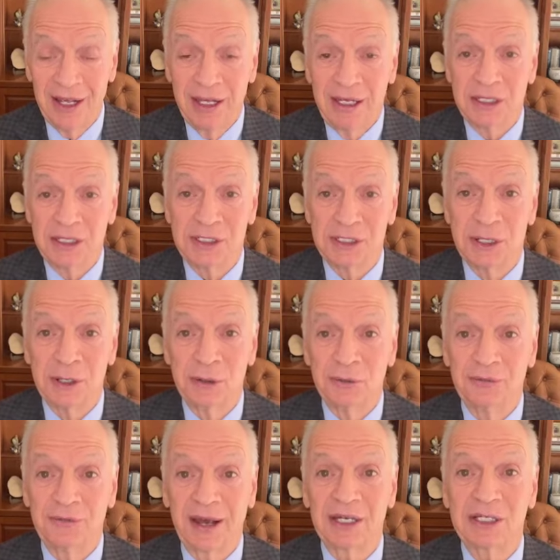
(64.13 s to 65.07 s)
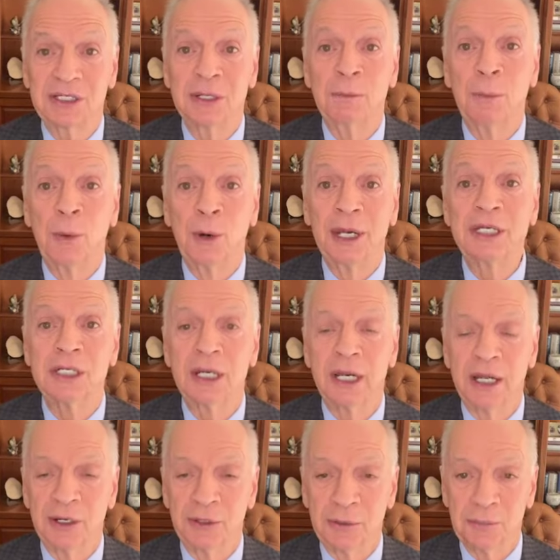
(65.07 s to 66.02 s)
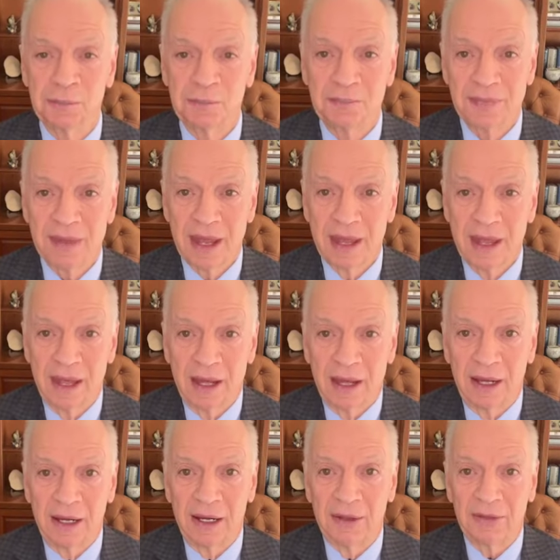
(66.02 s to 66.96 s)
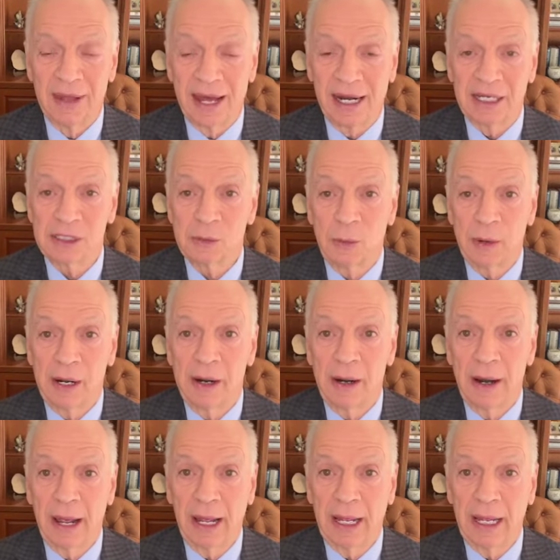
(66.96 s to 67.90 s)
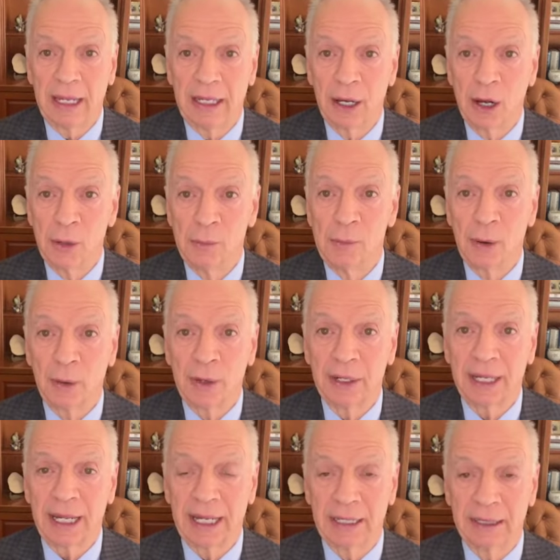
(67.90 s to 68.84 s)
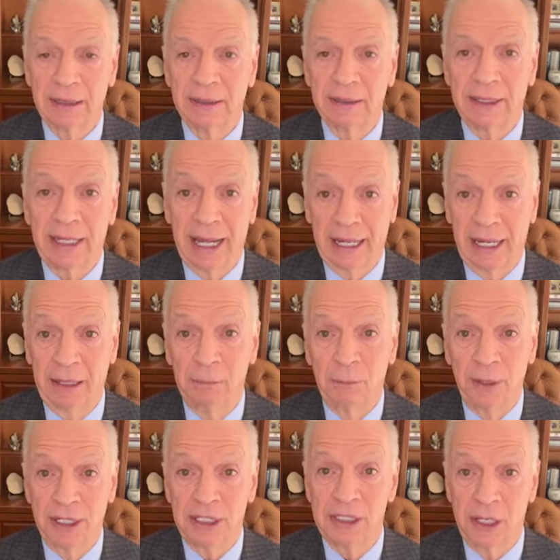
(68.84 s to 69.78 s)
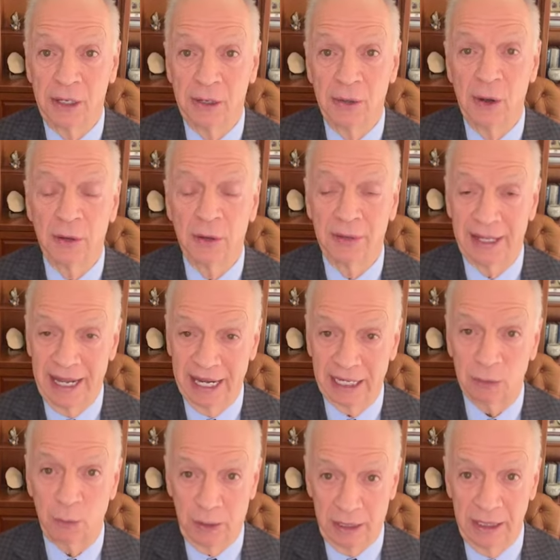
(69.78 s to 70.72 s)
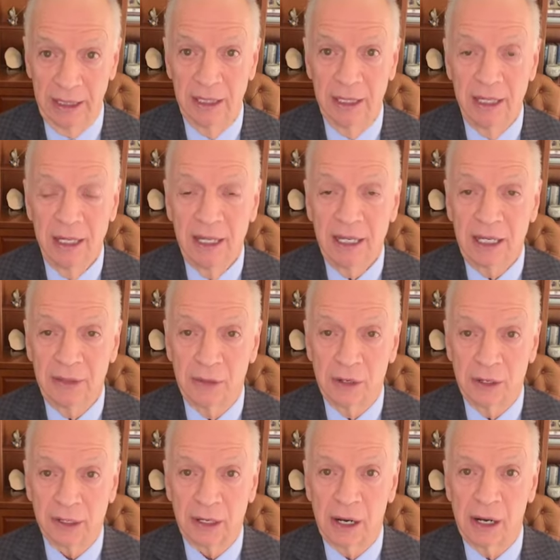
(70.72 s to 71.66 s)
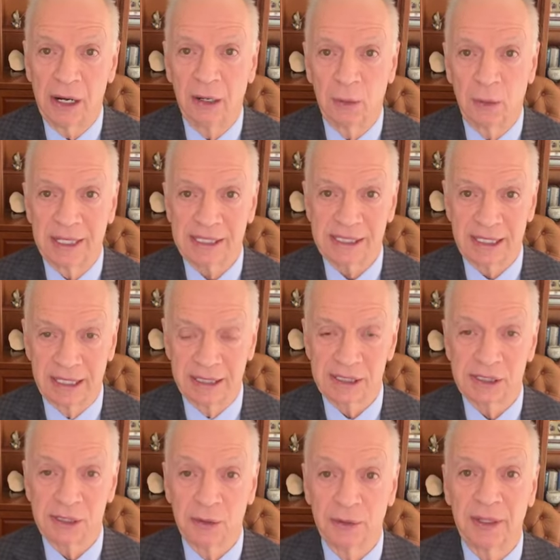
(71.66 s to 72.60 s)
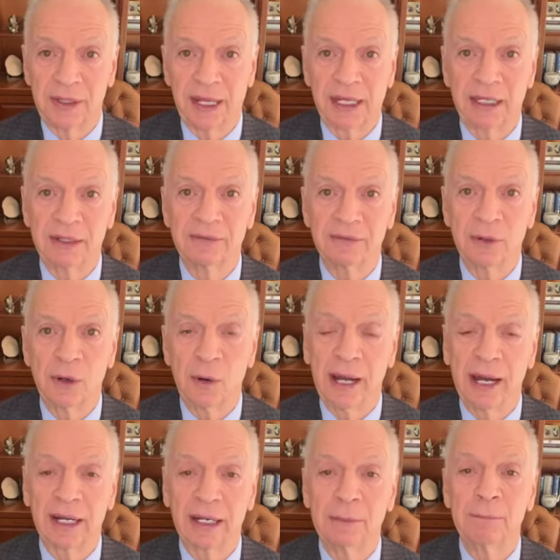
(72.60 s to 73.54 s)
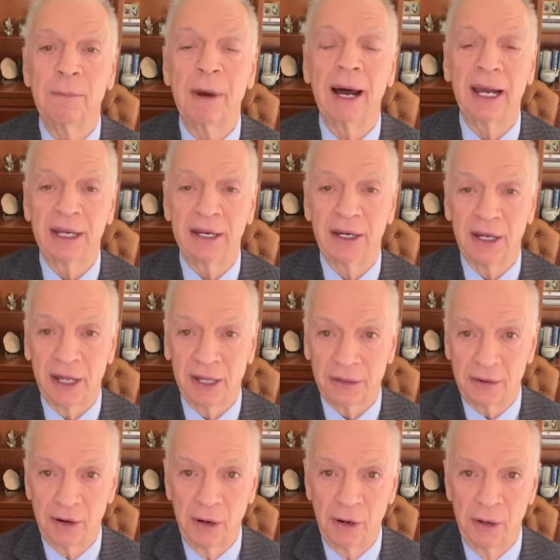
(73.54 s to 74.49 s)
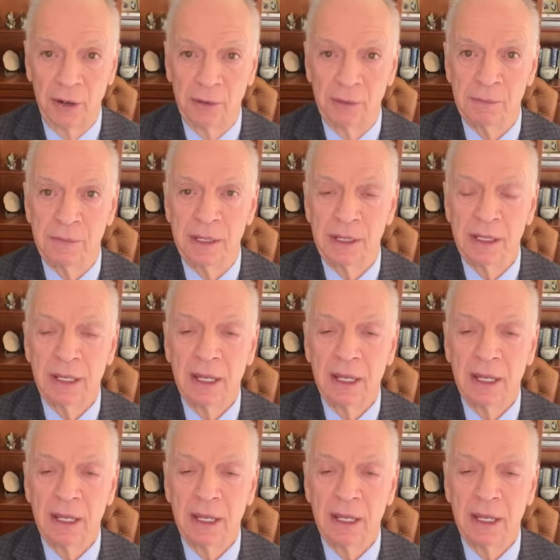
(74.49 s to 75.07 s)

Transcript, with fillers: is the old-fashioned bridge loan. Uh, that is where a homeowner can get a bridge loan on the equity in their current residence so that they can go out and buy another home